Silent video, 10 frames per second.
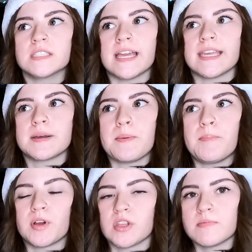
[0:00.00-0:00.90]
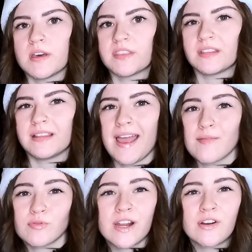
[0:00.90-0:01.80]
like, Book of the Month
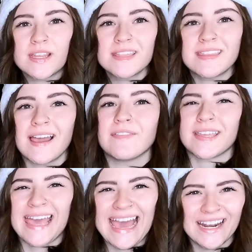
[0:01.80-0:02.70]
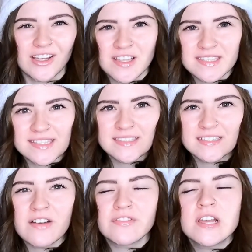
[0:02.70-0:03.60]
library. They have, like, add-ons and
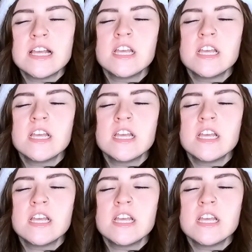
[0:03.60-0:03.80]
stuff.